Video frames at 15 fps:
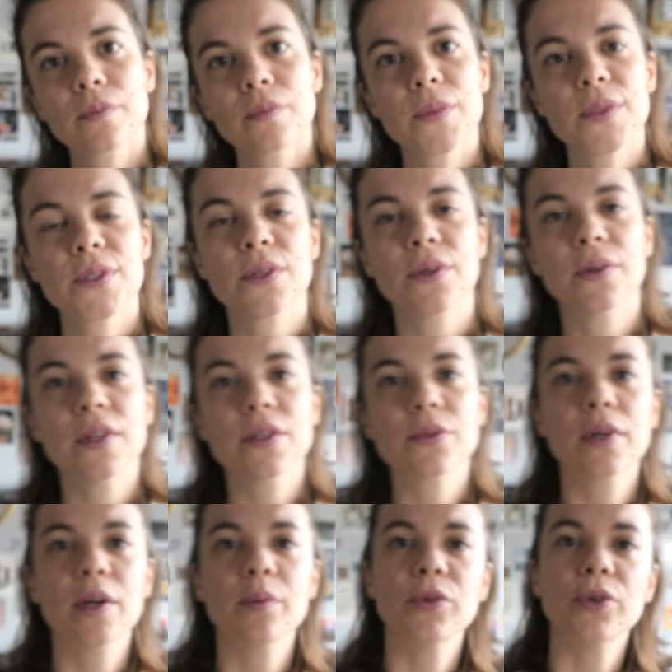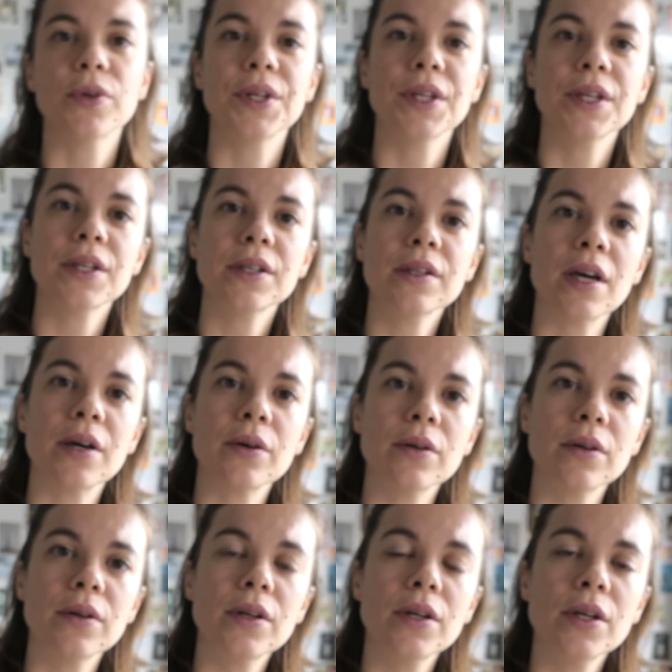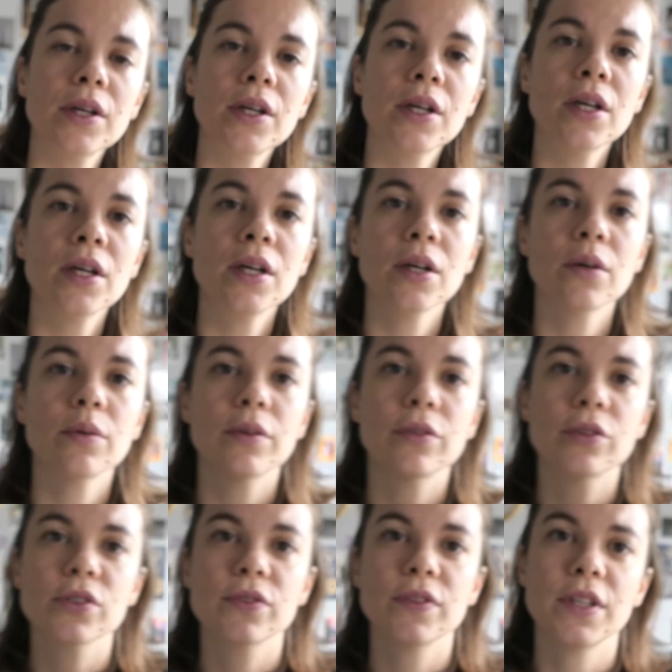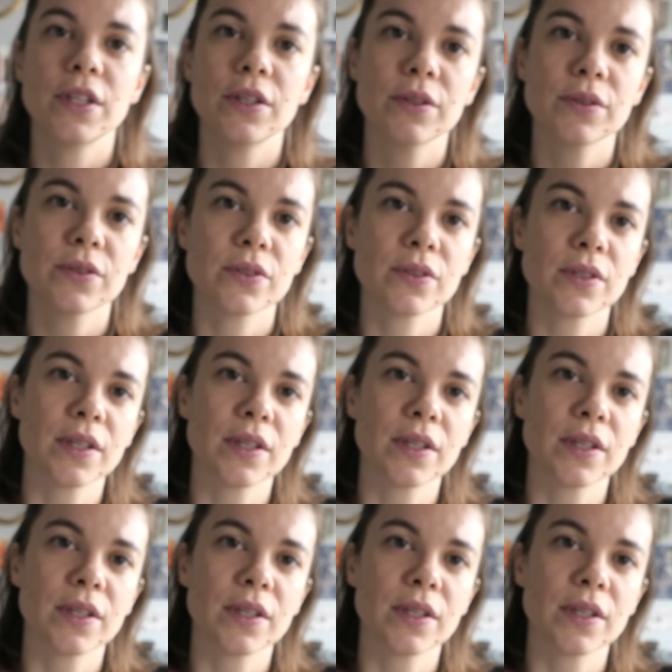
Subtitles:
So that's what I'm doing here now with those videos,